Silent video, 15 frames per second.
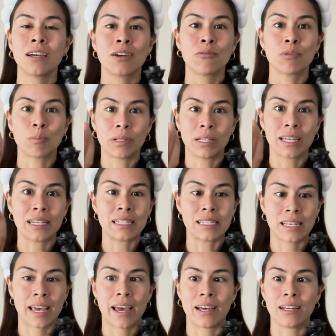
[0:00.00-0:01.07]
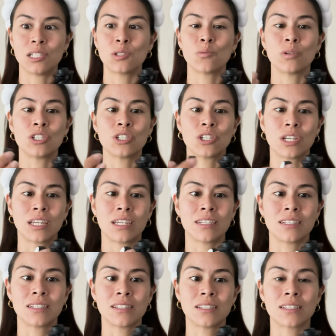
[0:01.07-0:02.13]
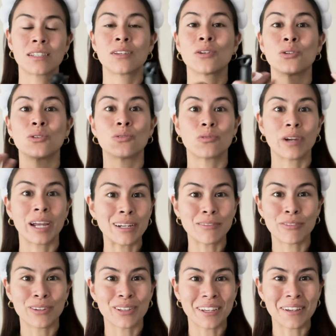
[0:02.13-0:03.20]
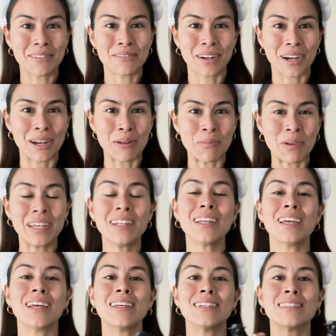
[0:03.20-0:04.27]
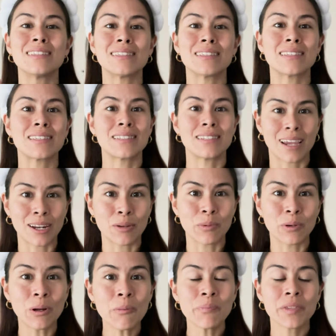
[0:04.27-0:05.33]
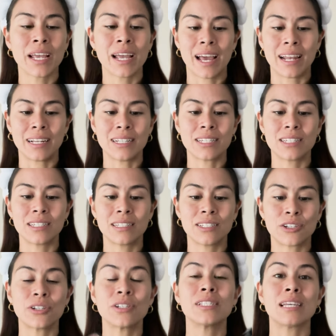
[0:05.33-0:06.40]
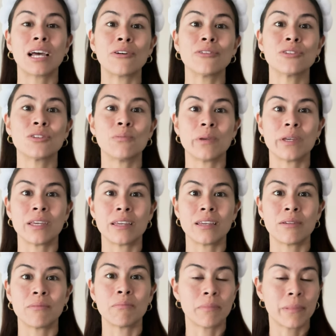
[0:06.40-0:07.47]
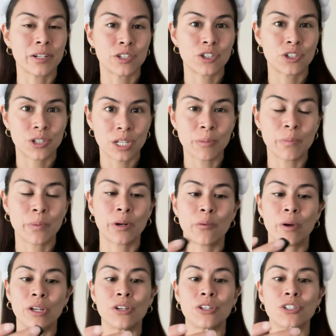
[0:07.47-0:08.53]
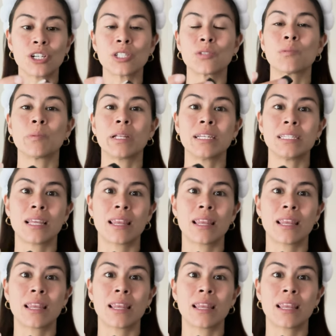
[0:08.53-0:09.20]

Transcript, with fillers: replace the heads, which is great for the environment. It is sustainable and it turns out to be much cheaper when you're just replacing